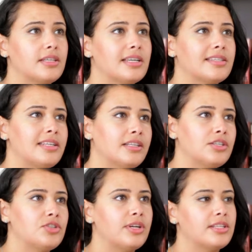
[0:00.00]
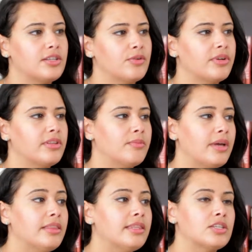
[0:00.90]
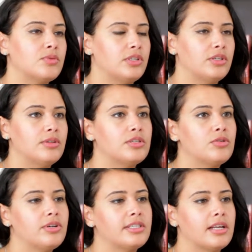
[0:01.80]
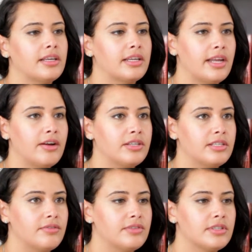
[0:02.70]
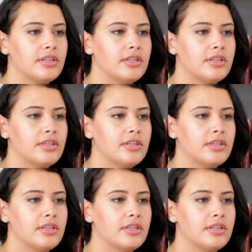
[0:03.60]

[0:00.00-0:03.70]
as an illustrator, one of the main things we do is storytelling and narratives.